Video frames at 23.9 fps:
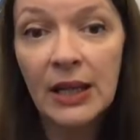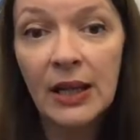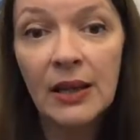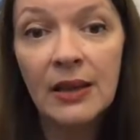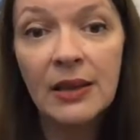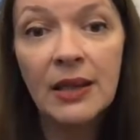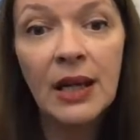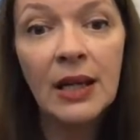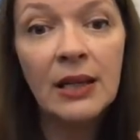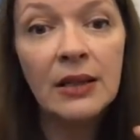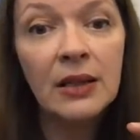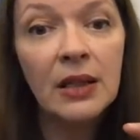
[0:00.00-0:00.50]

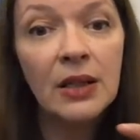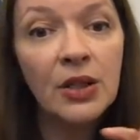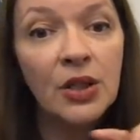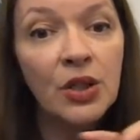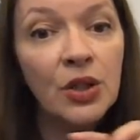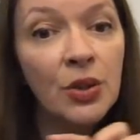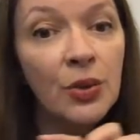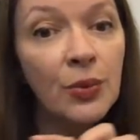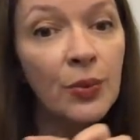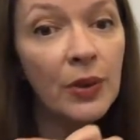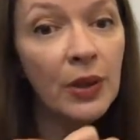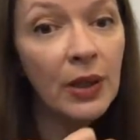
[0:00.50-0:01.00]
then
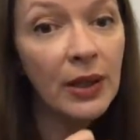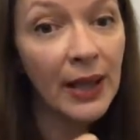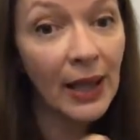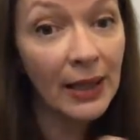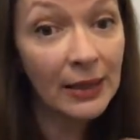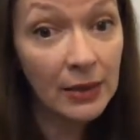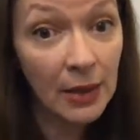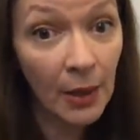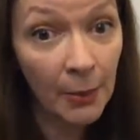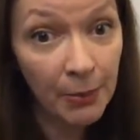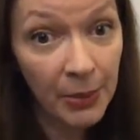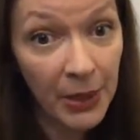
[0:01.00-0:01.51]
you will get
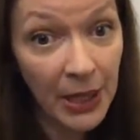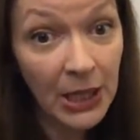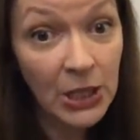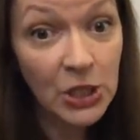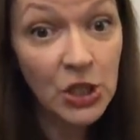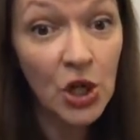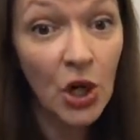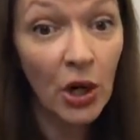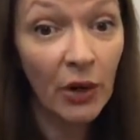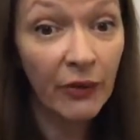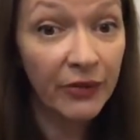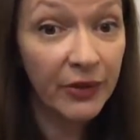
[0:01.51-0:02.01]
a
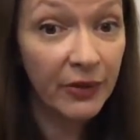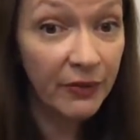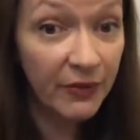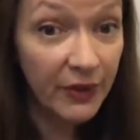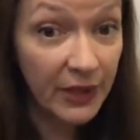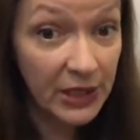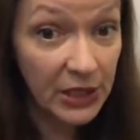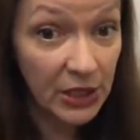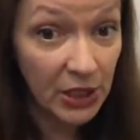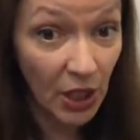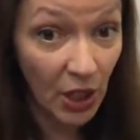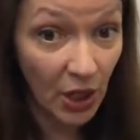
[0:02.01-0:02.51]
picture of the
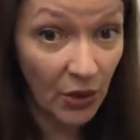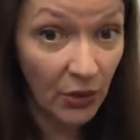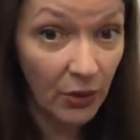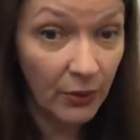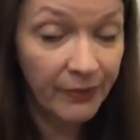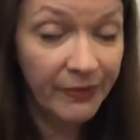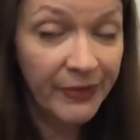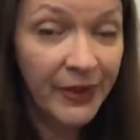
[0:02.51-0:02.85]
video.